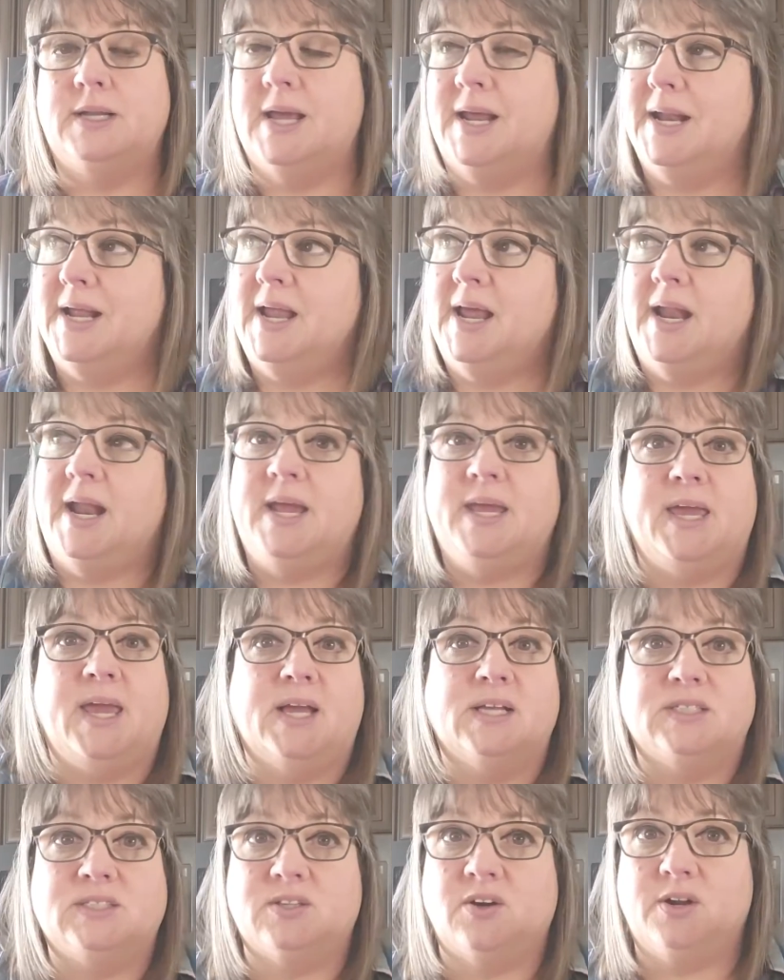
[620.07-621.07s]
And I
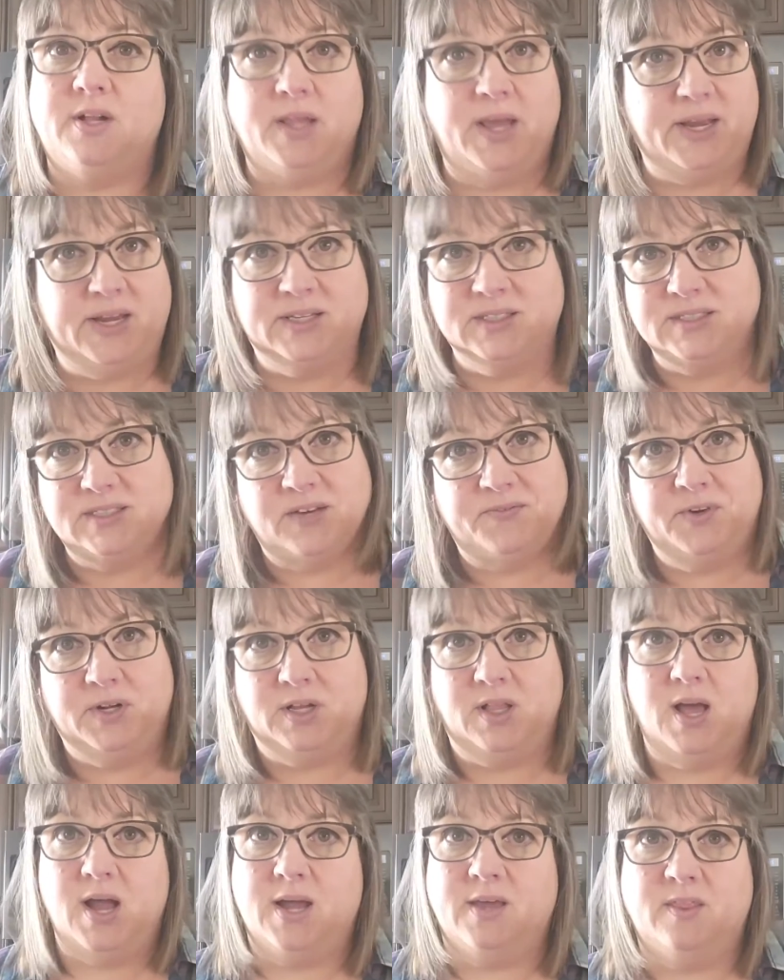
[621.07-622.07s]
can't start it like at 7
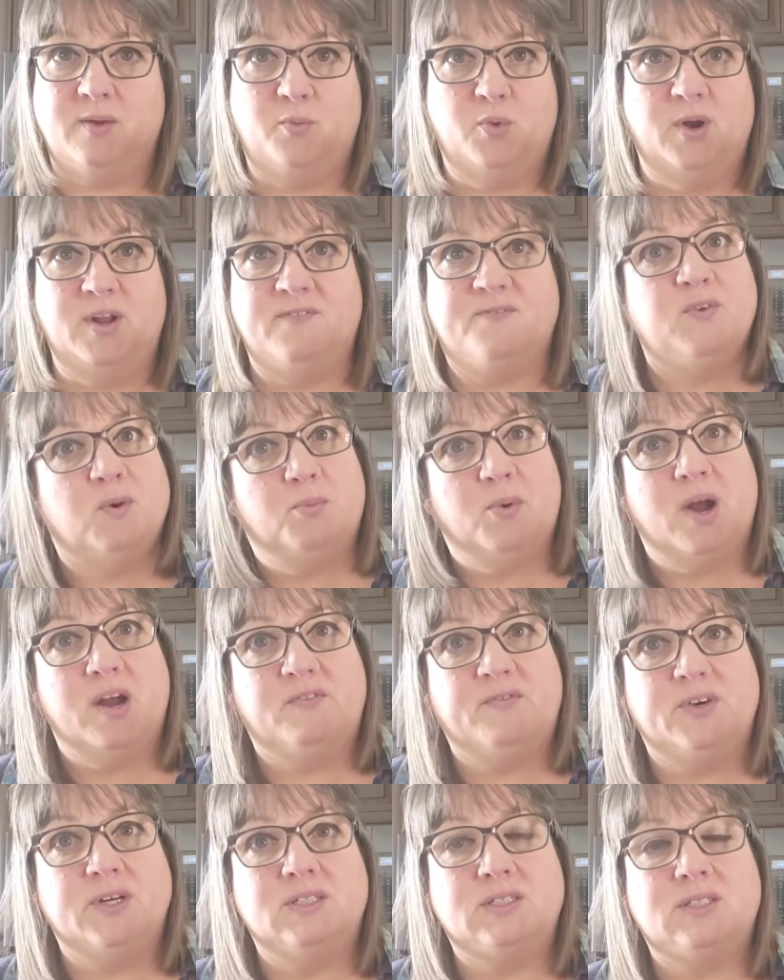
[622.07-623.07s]
o'clock in the morning for
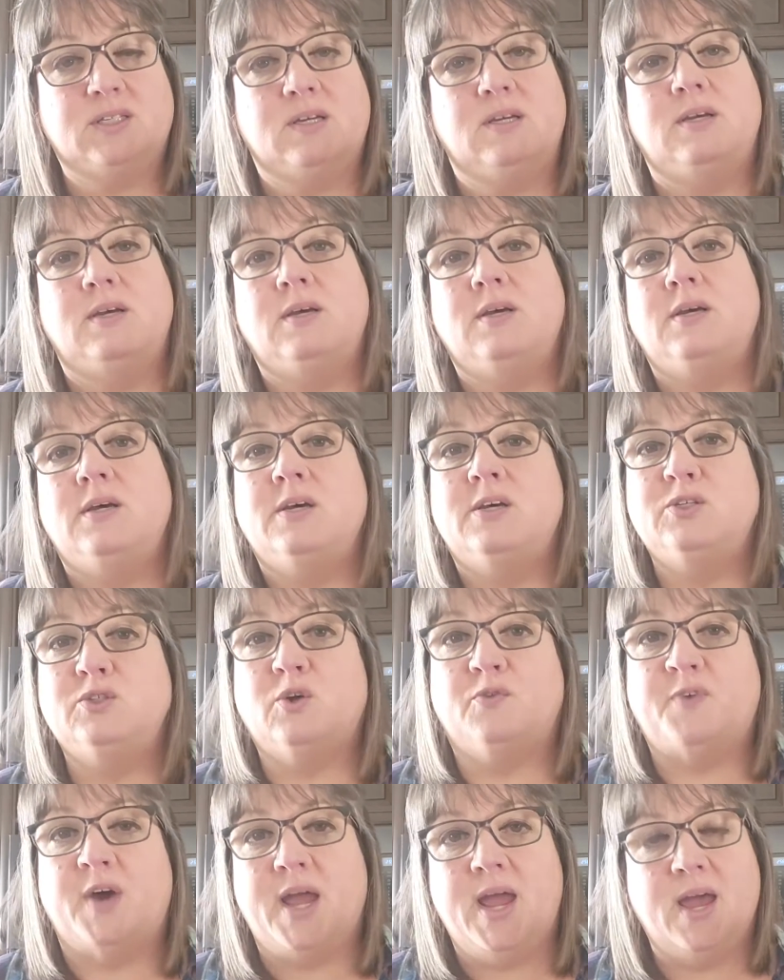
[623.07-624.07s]
breakfast.
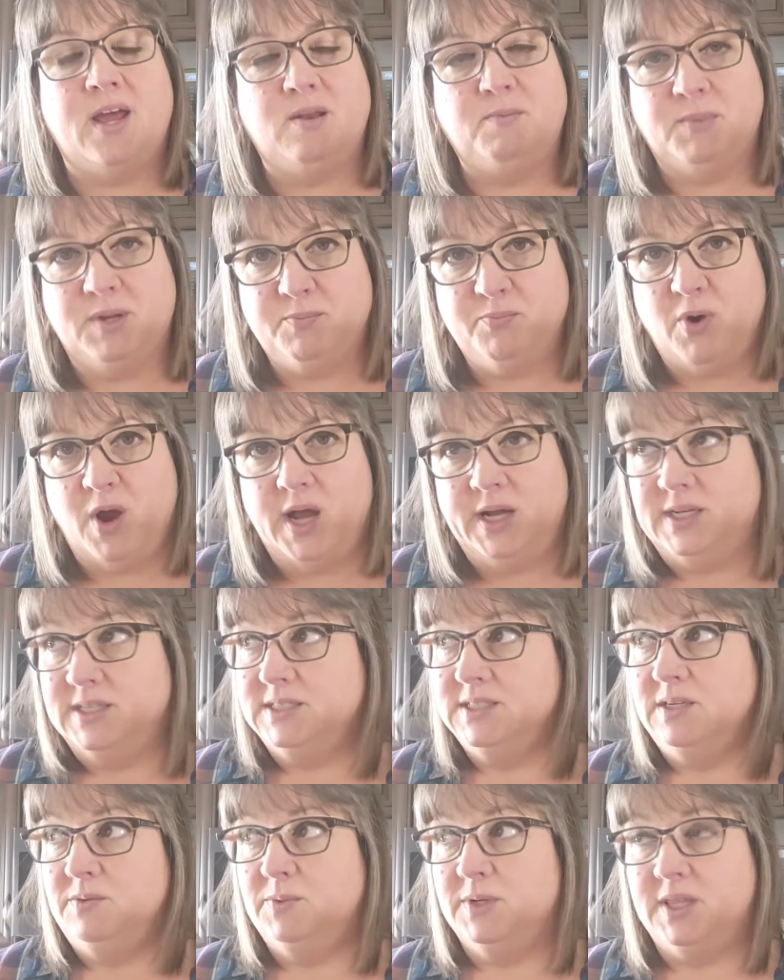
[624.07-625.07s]
So if I hadn't been
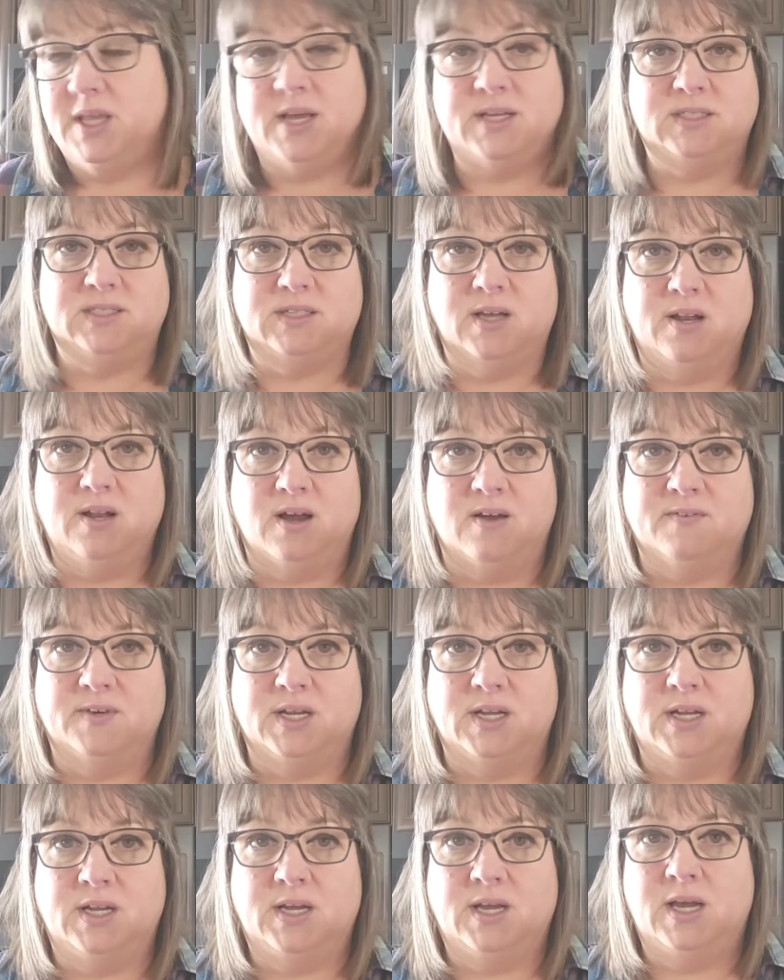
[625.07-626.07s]
practicing with that sun
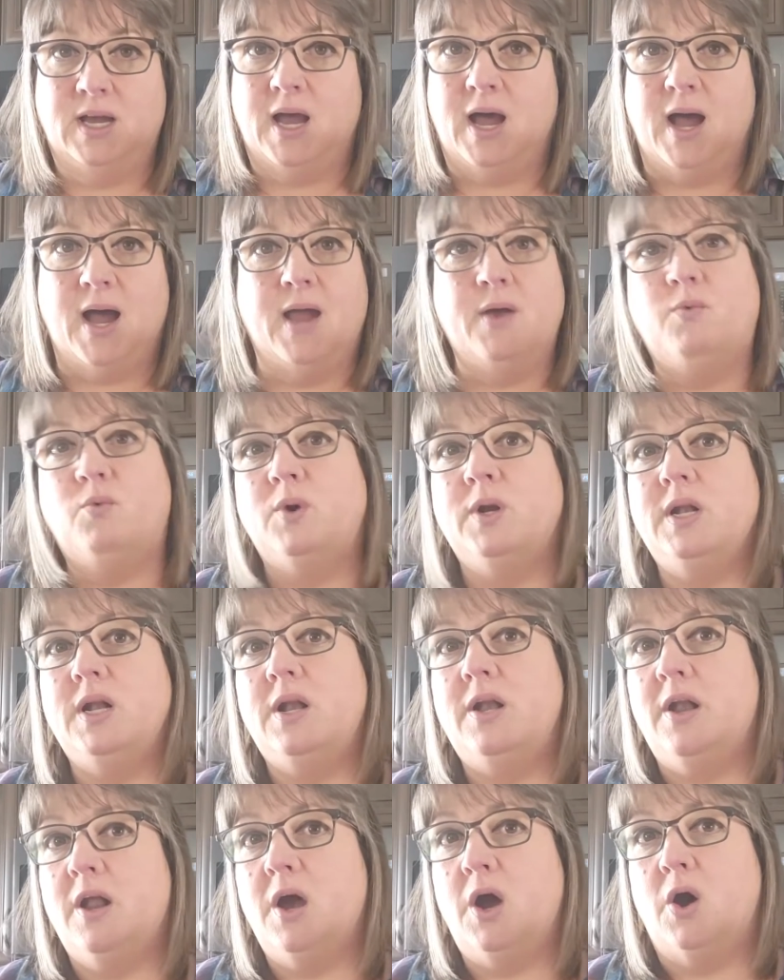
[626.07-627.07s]
oven, I
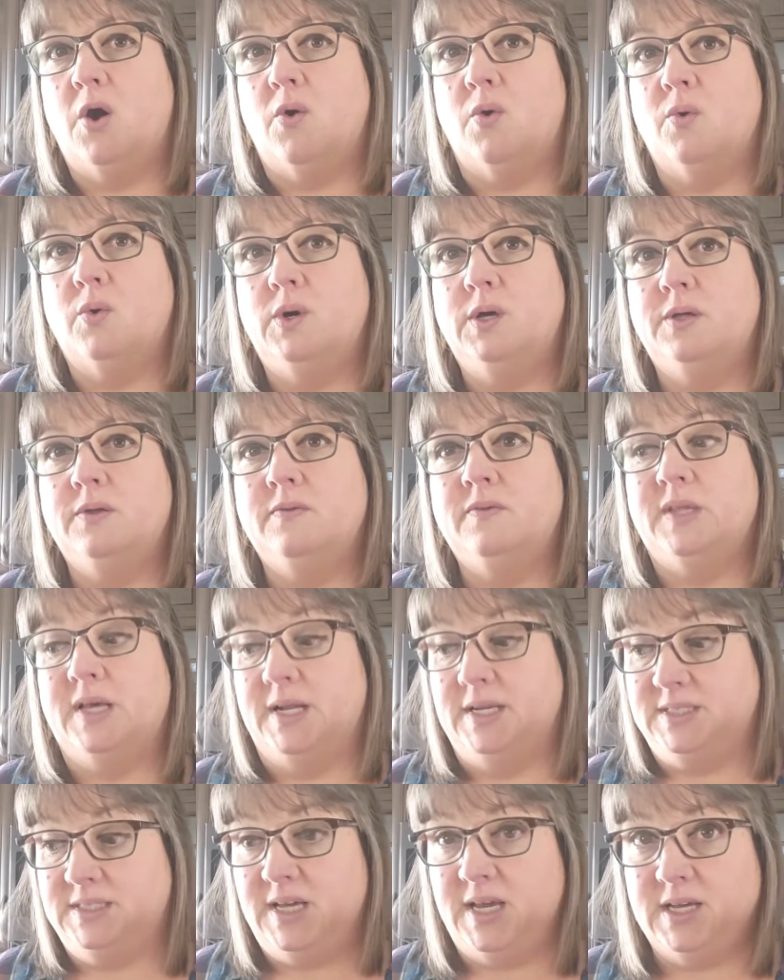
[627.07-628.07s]
wouldn't know that
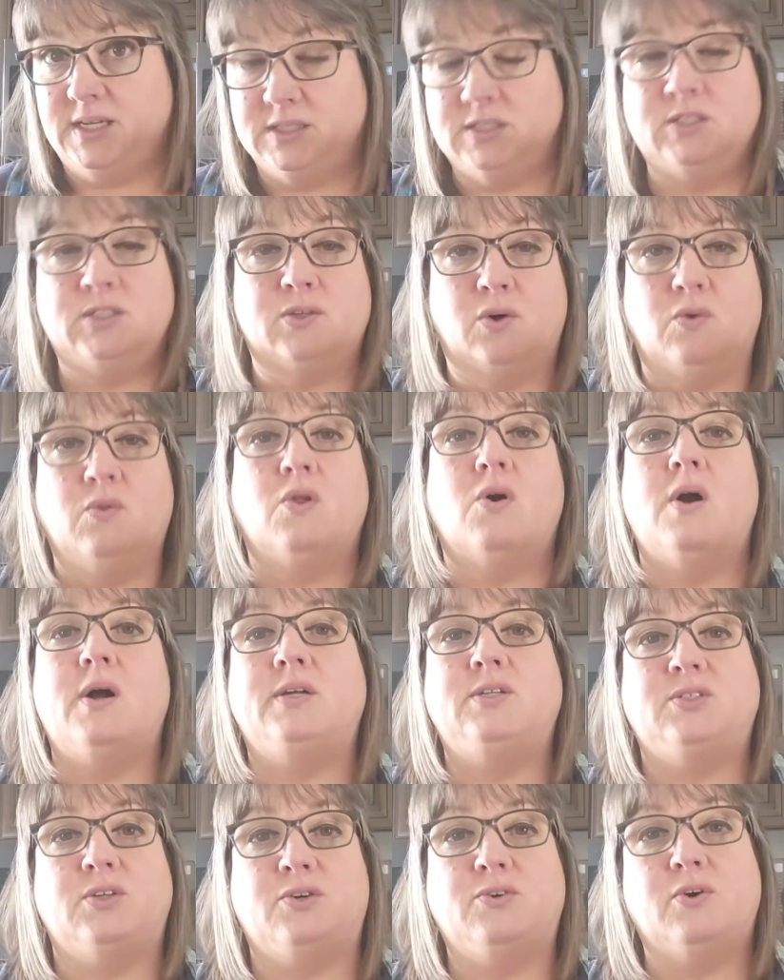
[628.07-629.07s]
it takes so
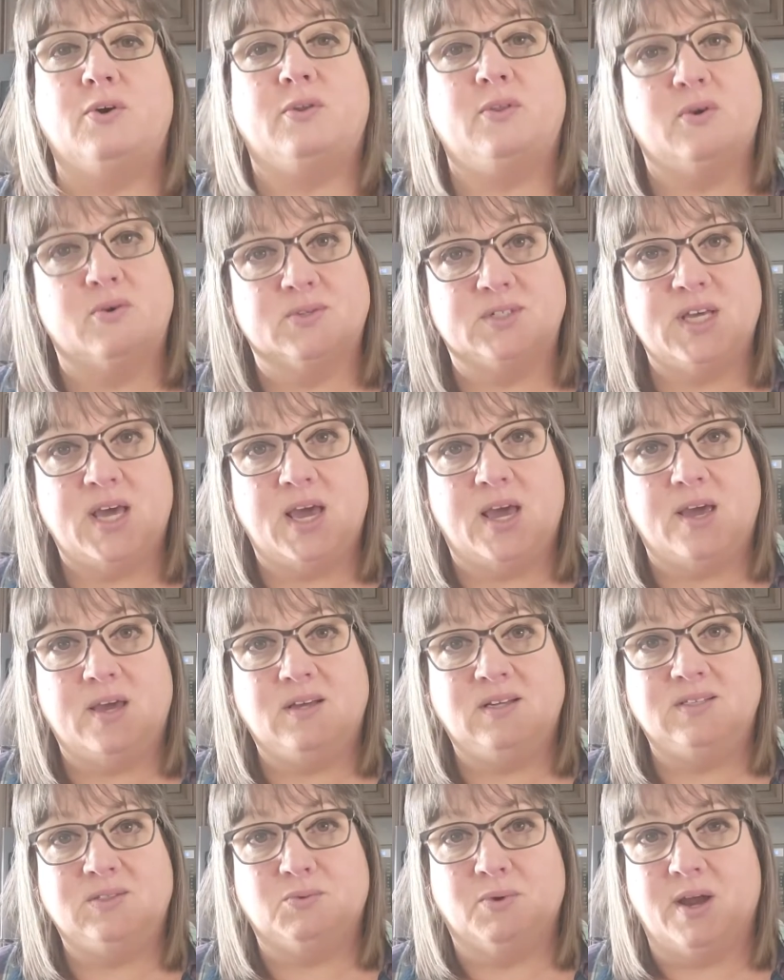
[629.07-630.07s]
long to cook those
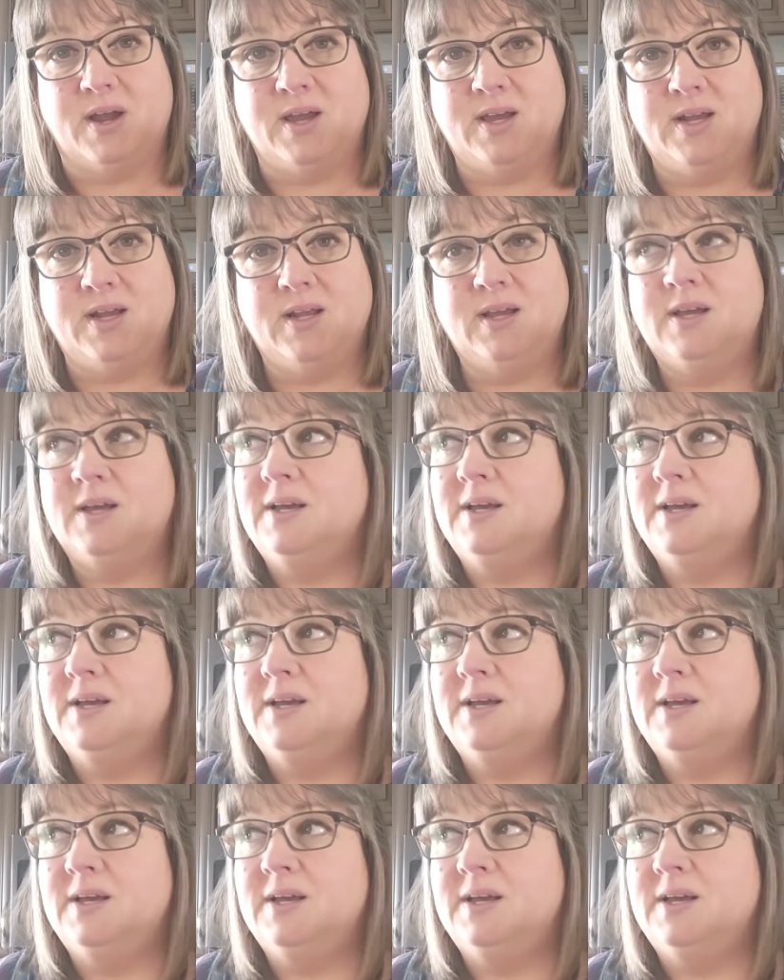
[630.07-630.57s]
eggs, right?